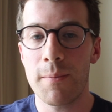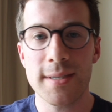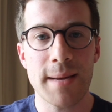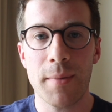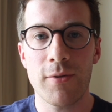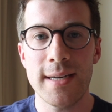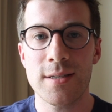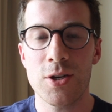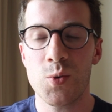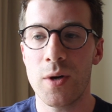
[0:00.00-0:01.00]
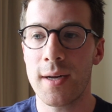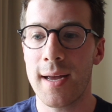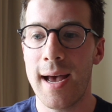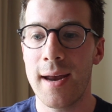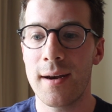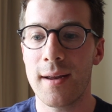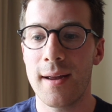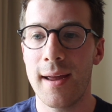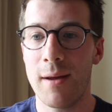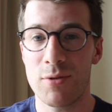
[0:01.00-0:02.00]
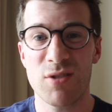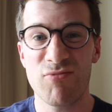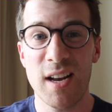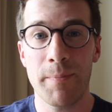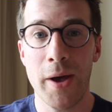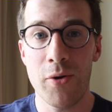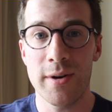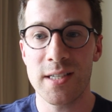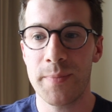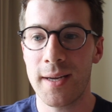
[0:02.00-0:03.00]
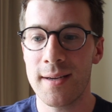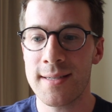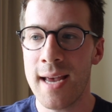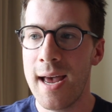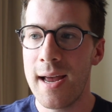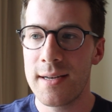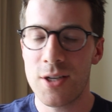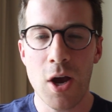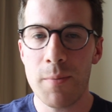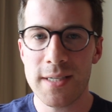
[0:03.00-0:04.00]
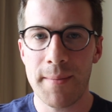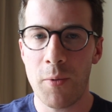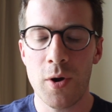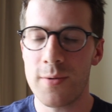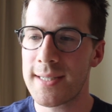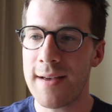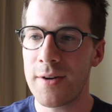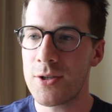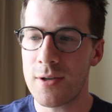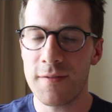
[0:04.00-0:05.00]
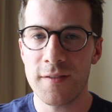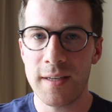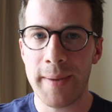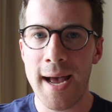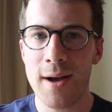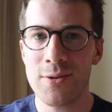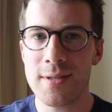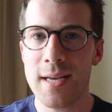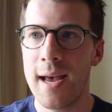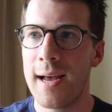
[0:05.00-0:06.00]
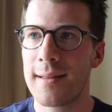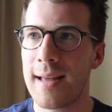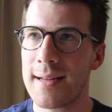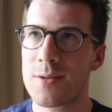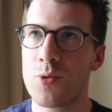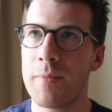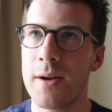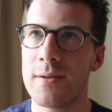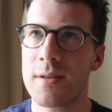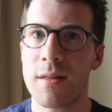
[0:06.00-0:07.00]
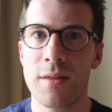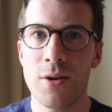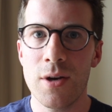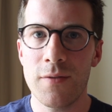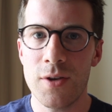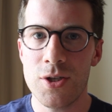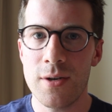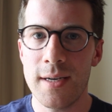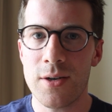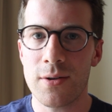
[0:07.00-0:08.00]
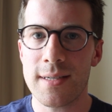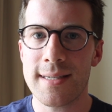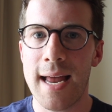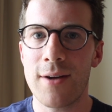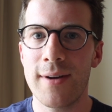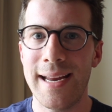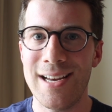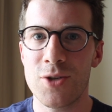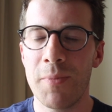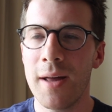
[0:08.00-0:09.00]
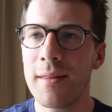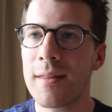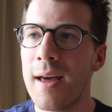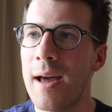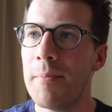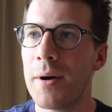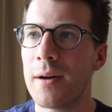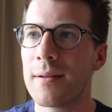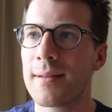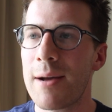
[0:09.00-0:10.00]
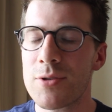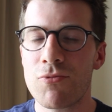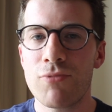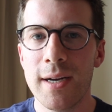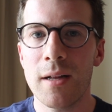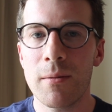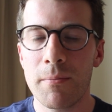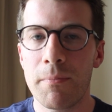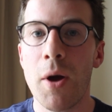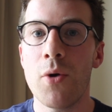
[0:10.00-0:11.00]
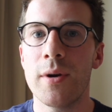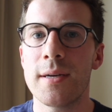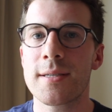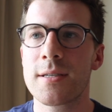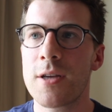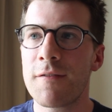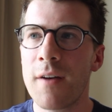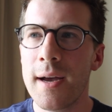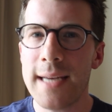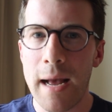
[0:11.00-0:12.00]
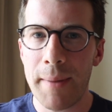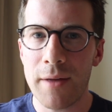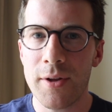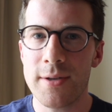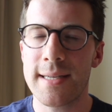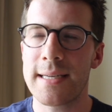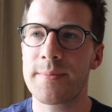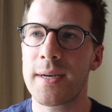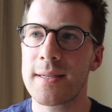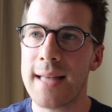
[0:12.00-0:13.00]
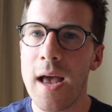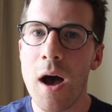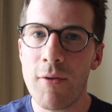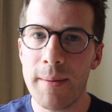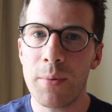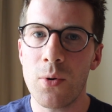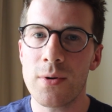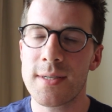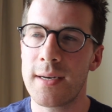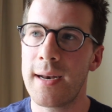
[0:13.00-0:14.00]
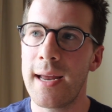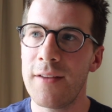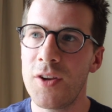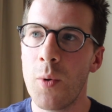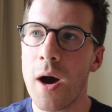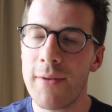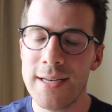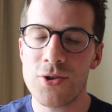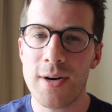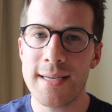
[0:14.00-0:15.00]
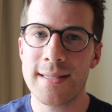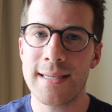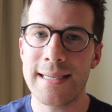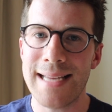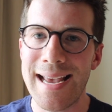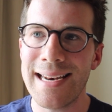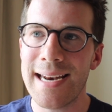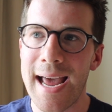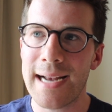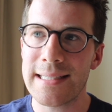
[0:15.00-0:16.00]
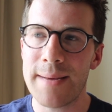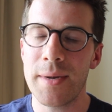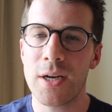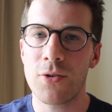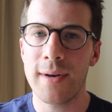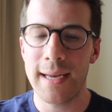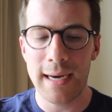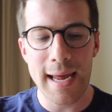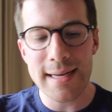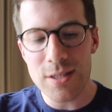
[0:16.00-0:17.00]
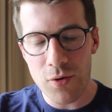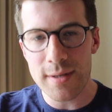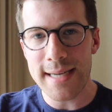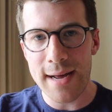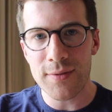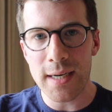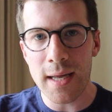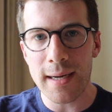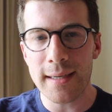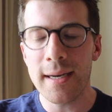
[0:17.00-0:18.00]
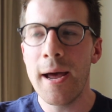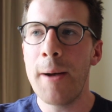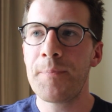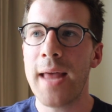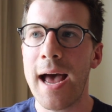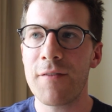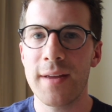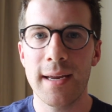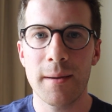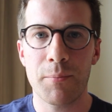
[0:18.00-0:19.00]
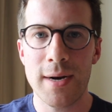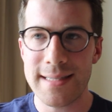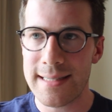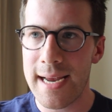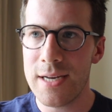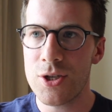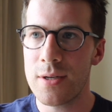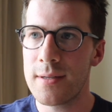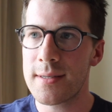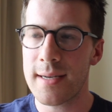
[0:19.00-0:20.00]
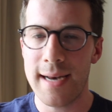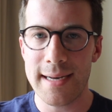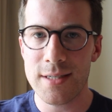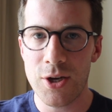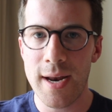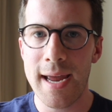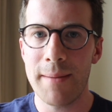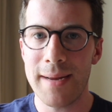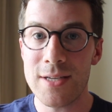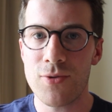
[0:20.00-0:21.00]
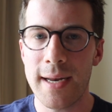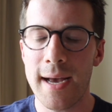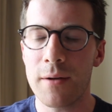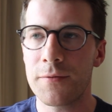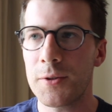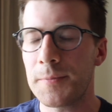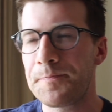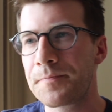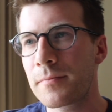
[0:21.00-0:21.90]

and present my research work, and it was a real bonus because to go and present my work was £750. That's almost a third of your junior doctor's salary each month, but that was a real bonus. So find out about those things because they are important. And if you are interested in an academic career later on down the line, having presentations next to your name is really helpful.